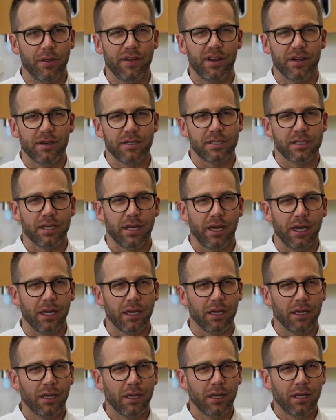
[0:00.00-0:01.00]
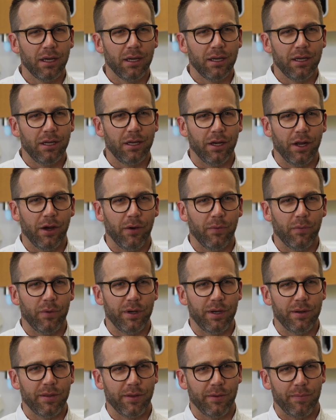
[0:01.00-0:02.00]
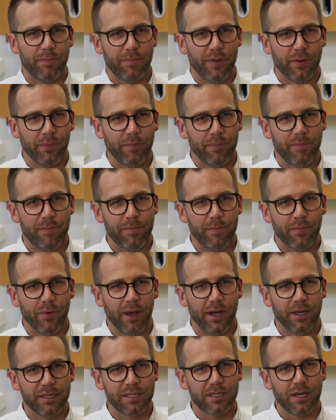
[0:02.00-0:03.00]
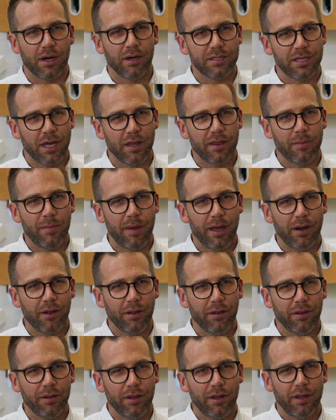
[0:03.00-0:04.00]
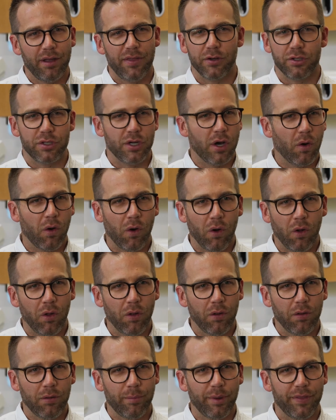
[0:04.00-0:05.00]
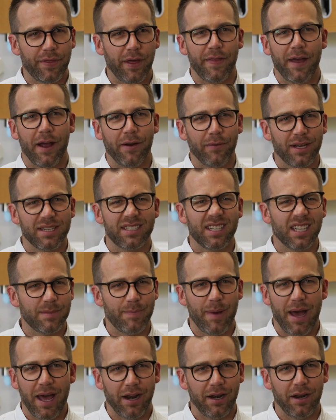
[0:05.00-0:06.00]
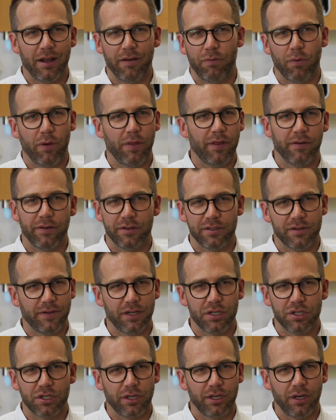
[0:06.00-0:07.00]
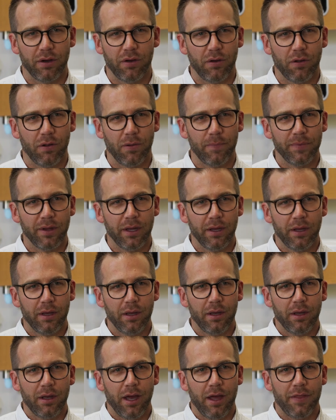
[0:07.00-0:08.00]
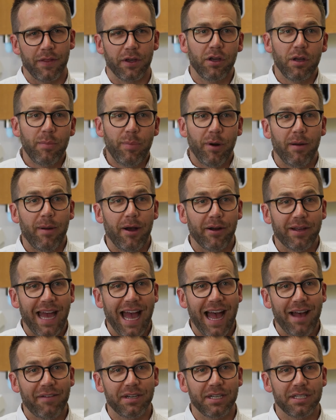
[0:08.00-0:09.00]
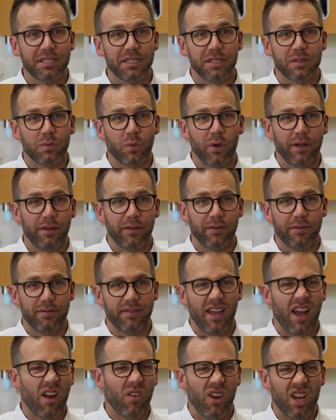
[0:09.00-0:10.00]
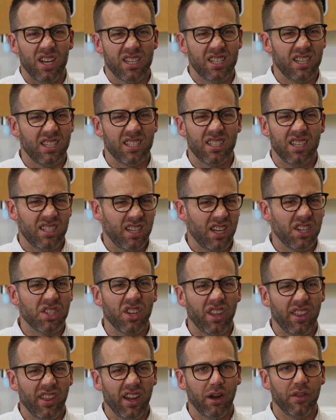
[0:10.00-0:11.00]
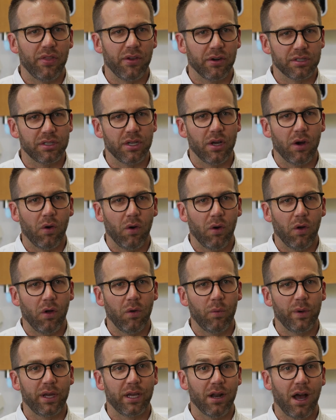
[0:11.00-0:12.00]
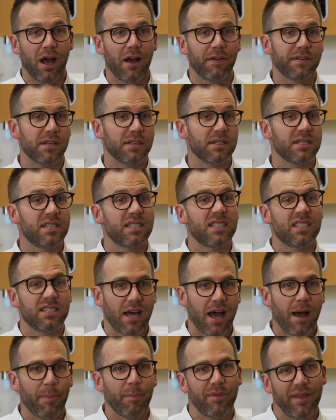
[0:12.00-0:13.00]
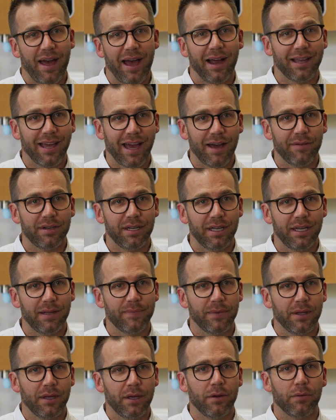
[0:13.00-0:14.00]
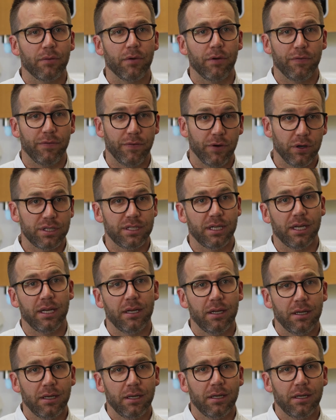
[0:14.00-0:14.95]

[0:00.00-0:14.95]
there's like, when the rust starts on the metal, there's no hole, but then that rust gets bad enough where there's eventually a hole. And the good part about cavities is when that rust is essentially there and there's no hole, we can often stop that cavity, reverse it,